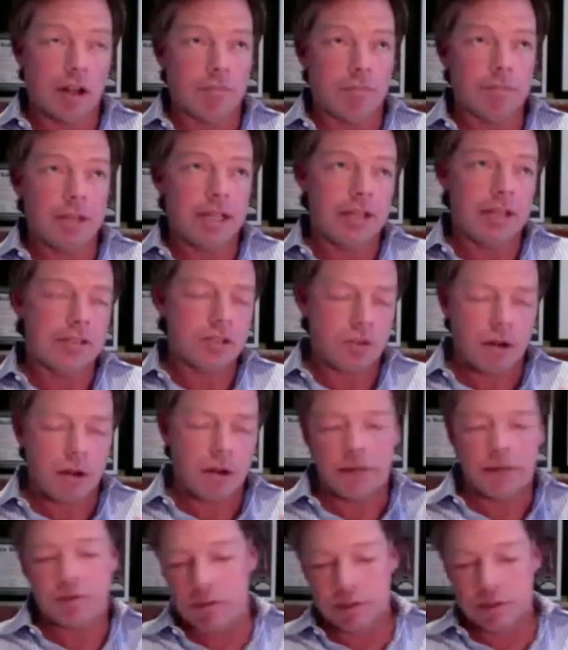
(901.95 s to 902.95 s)
companies?
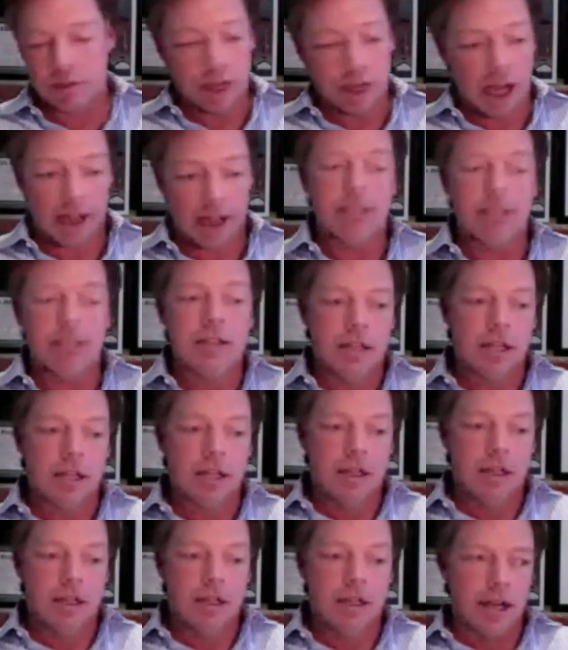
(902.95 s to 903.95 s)
Sort of, sort of not.
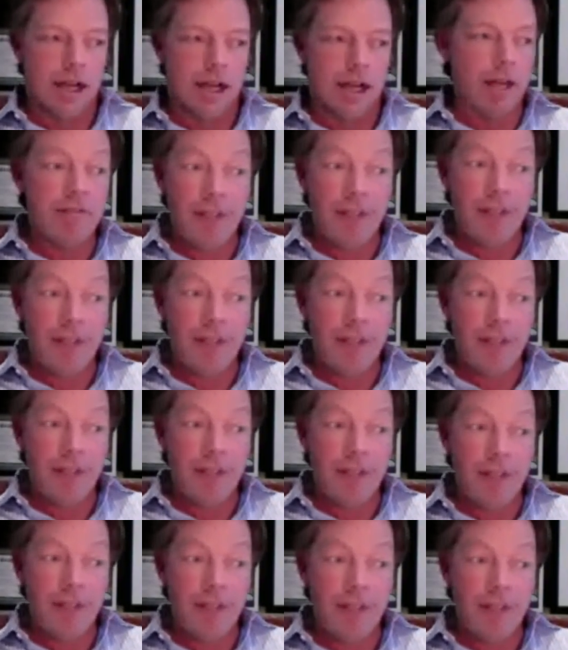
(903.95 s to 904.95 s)
Um,
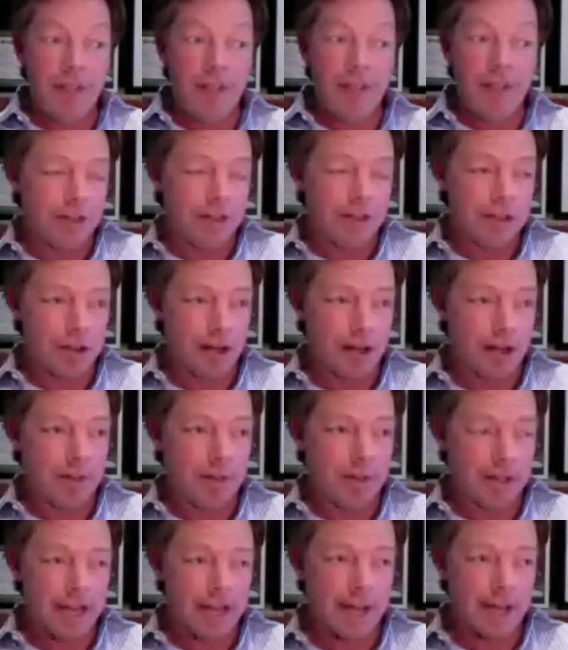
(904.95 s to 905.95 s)
eventually, you know, if
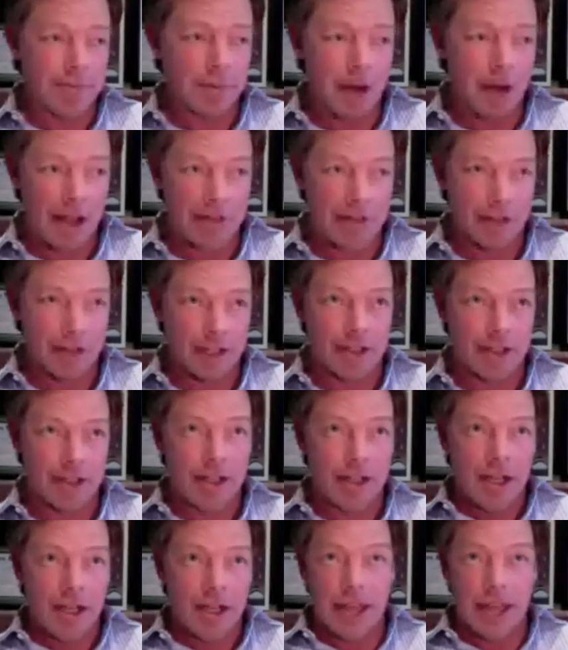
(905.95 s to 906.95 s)
Instagram had stayed private,
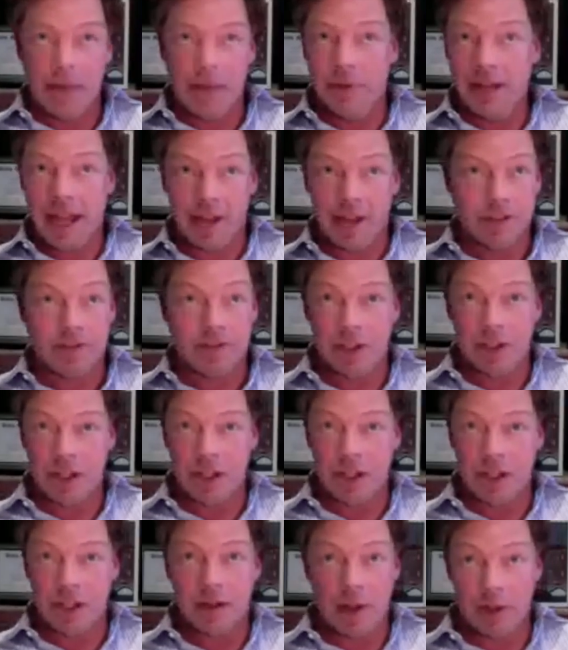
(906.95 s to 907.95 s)
they would have to
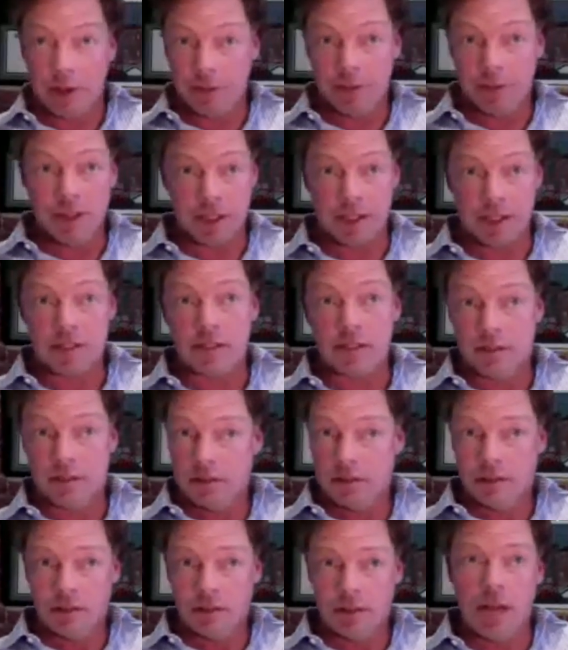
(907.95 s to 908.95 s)
figure out their
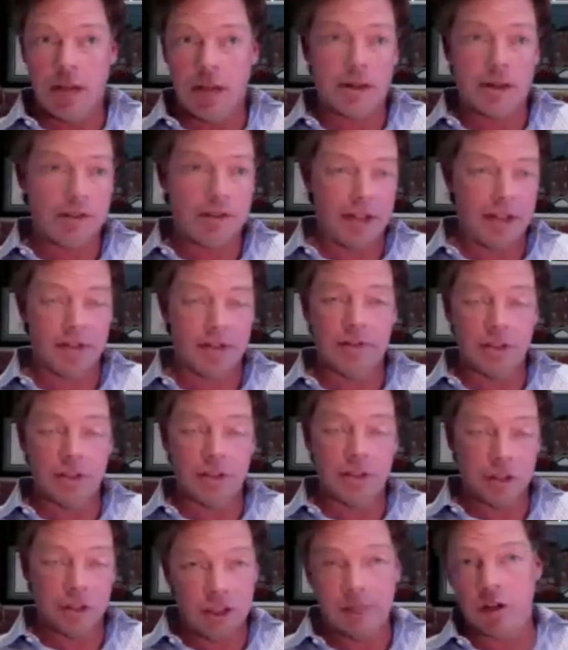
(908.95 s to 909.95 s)
business. They would have had to have
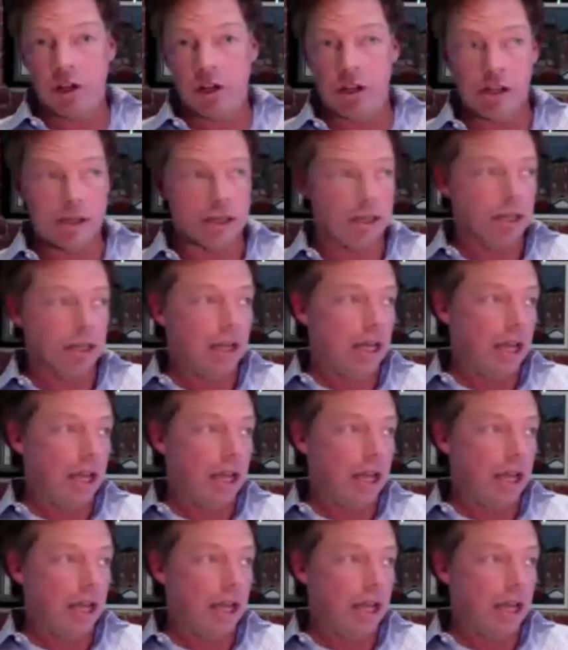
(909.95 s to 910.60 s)
delivered